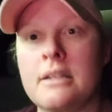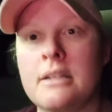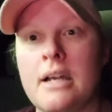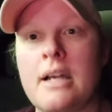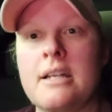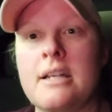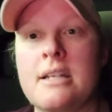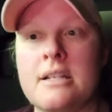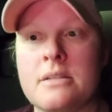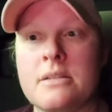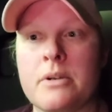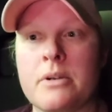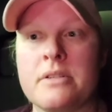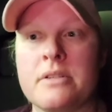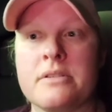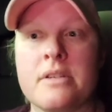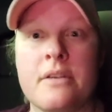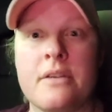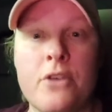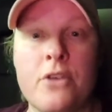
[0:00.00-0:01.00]
90s
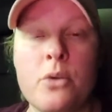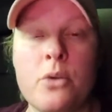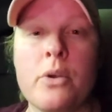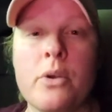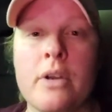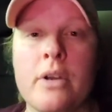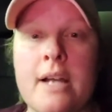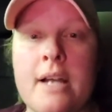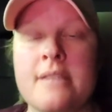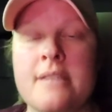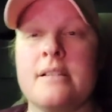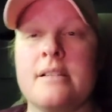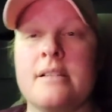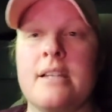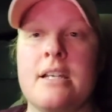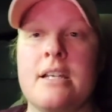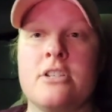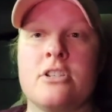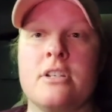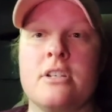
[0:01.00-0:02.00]
was if you were an
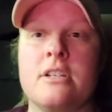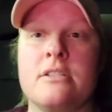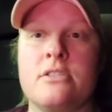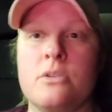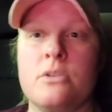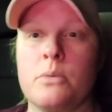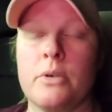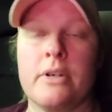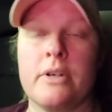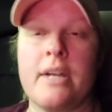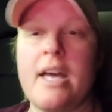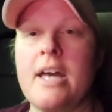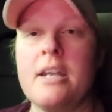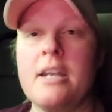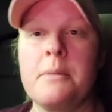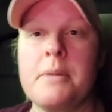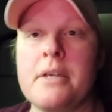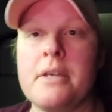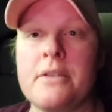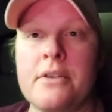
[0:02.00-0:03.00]
isolationist, you were an
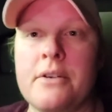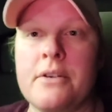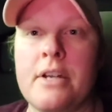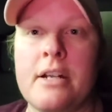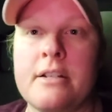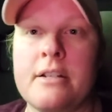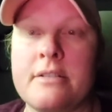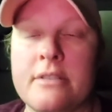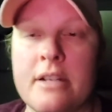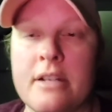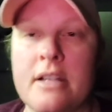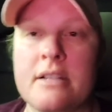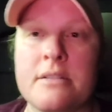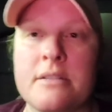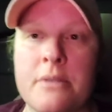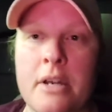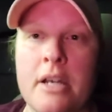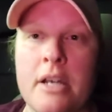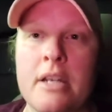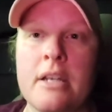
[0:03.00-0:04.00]
enemy of the United States,
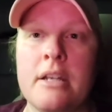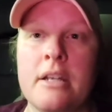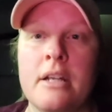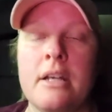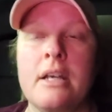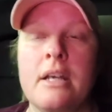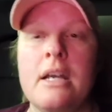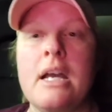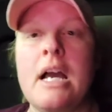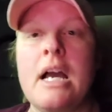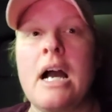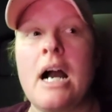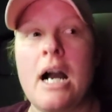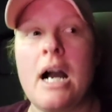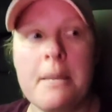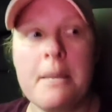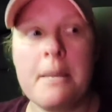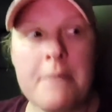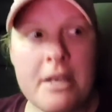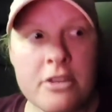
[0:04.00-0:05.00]
right? Wow.
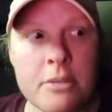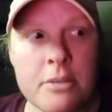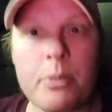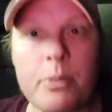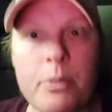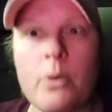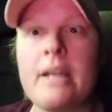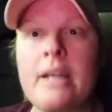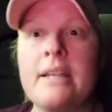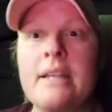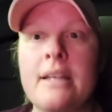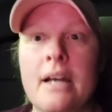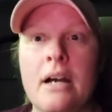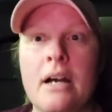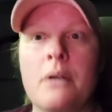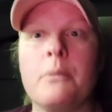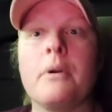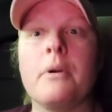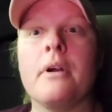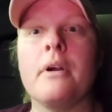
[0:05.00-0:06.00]
I'm at the point
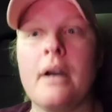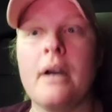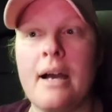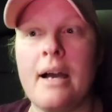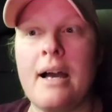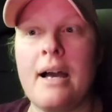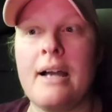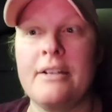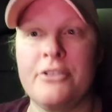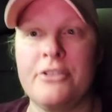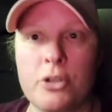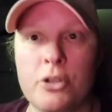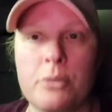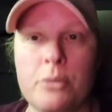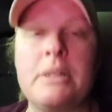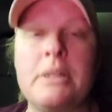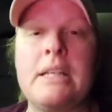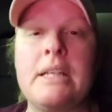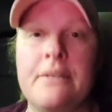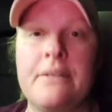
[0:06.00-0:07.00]
now where I, I do
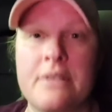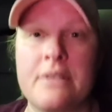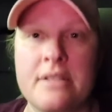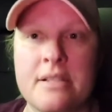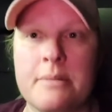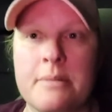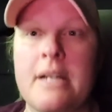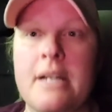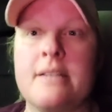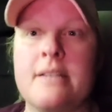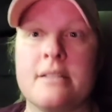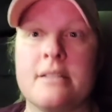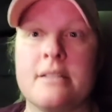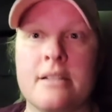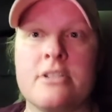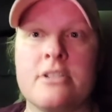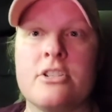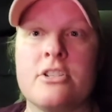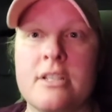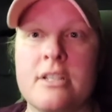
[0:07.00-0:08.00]
believe in some
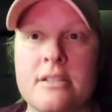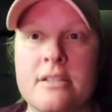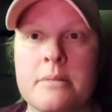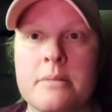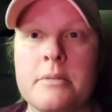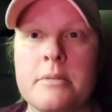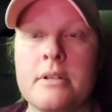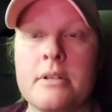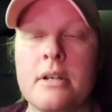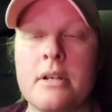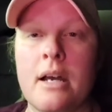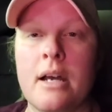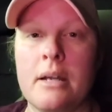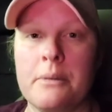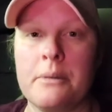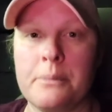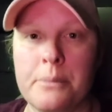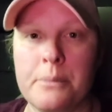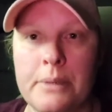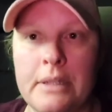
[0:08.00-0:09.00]
isolationism. I
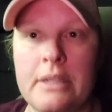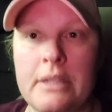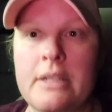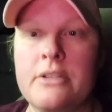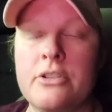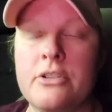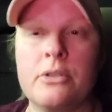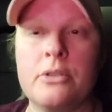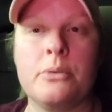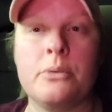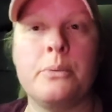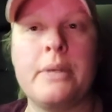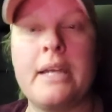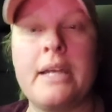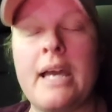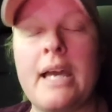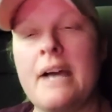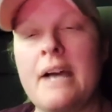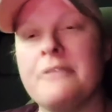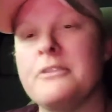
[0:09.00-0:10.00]
really do. We
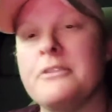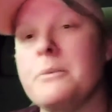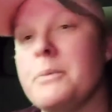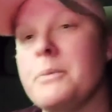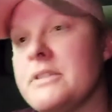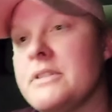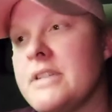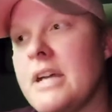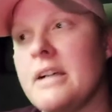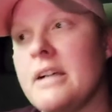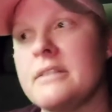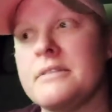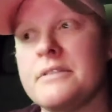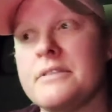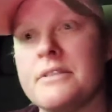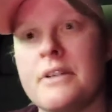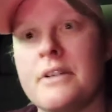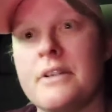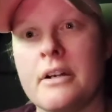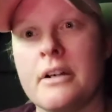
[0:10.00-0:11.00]
have to
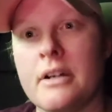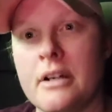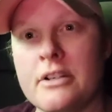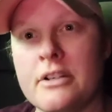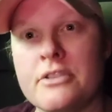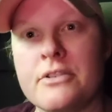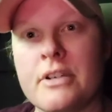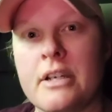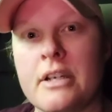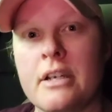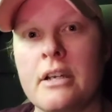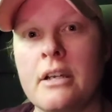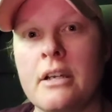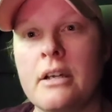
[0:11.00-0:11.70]
protect our country.